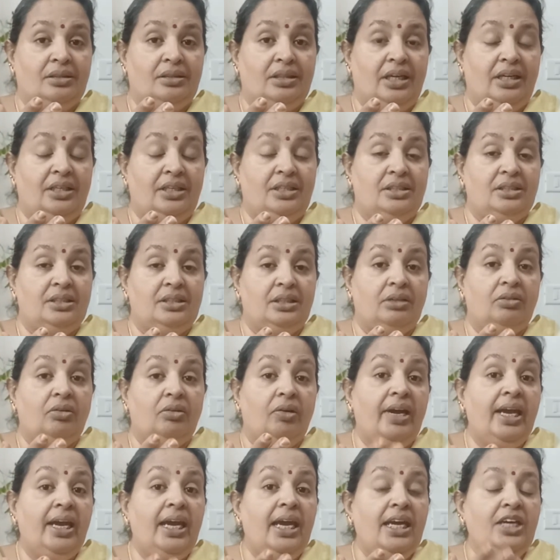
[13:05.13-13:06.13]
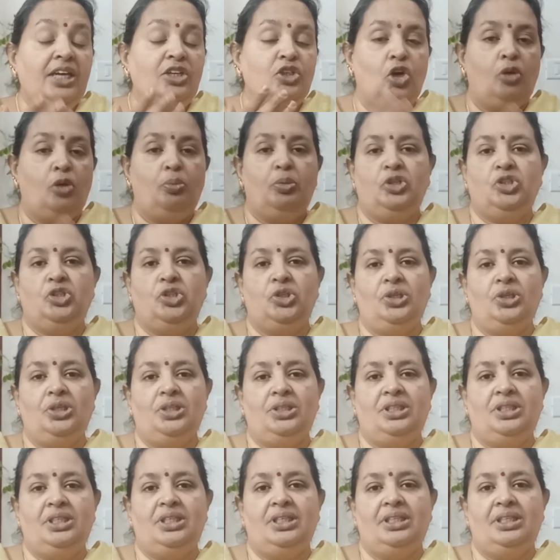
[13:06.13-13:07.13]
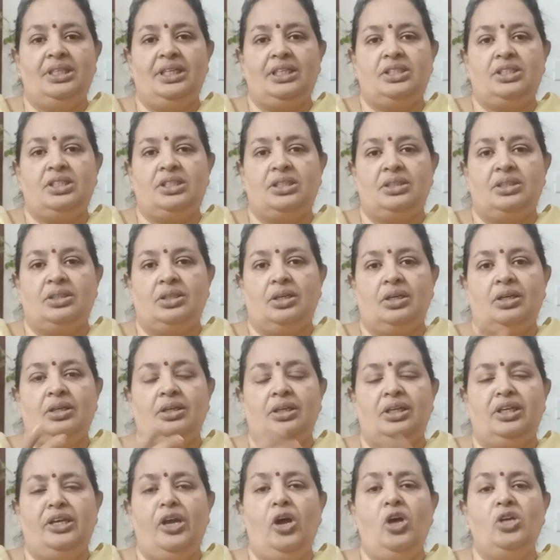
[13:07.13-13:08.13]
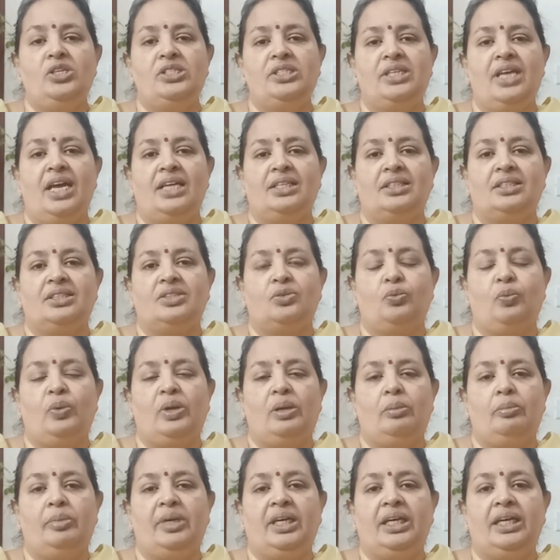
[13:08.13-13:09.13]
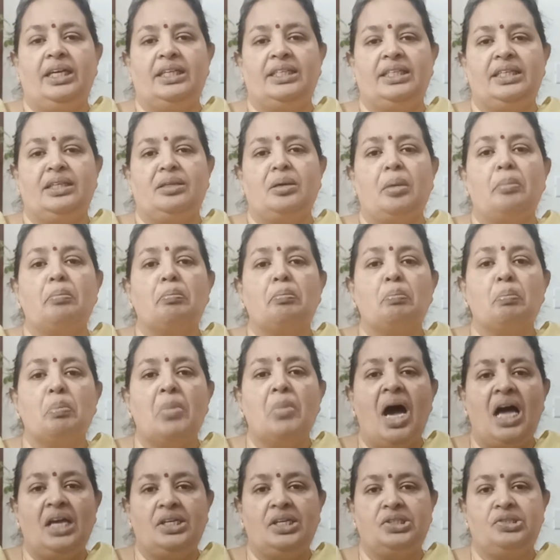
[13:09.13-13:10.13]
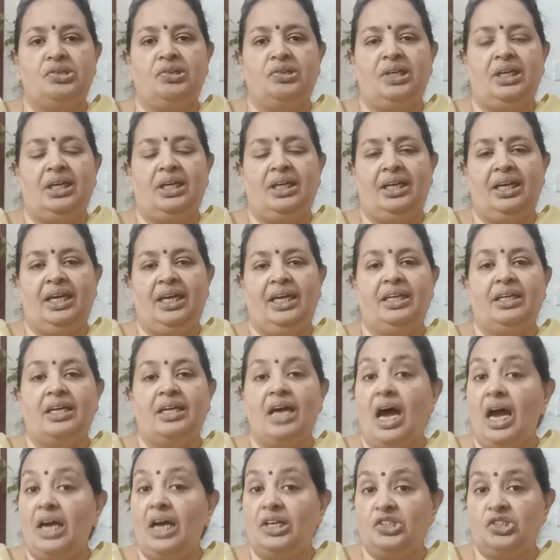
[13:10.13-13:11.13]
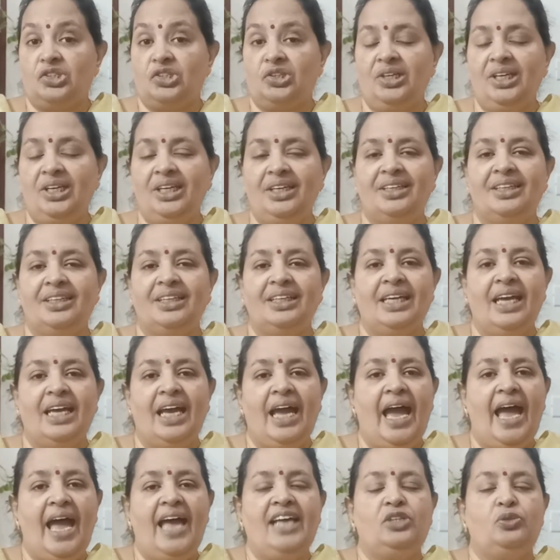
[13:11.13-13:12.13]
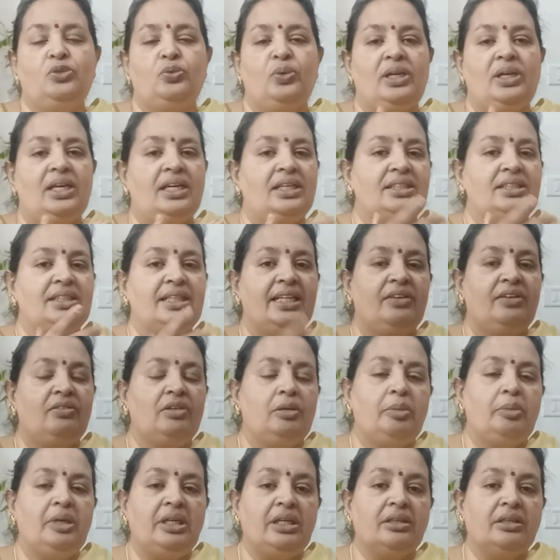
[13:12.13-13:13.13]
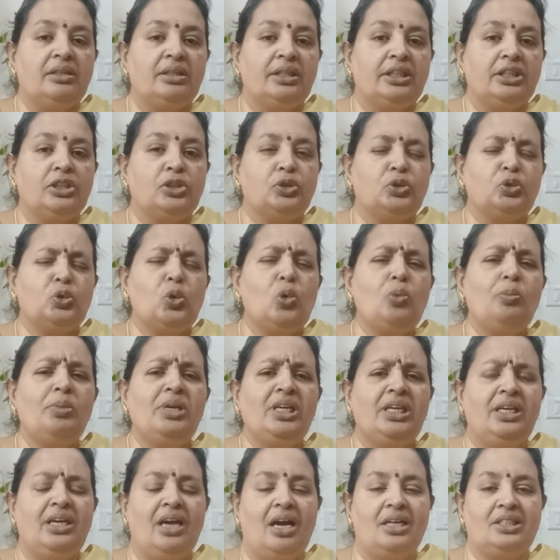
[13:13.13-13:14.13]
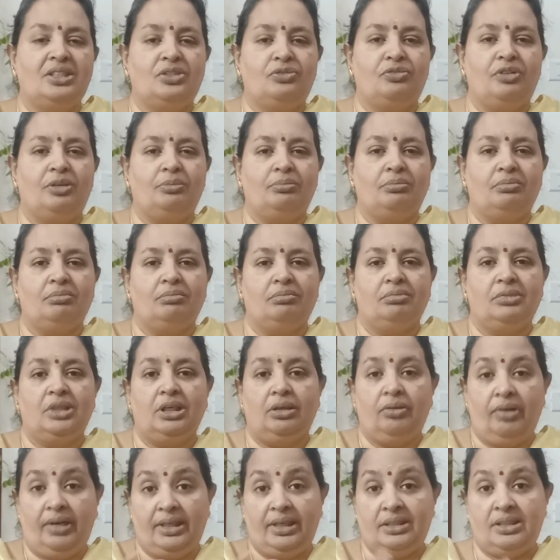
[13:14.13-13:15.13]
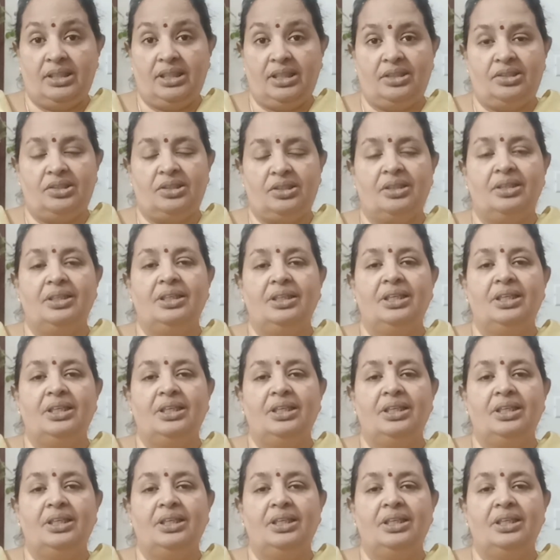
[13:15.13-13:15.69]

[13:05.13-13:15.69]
It is a great opportunity that your sons will be getting mastery in archery, as well as they will be learning so many arts from the great sage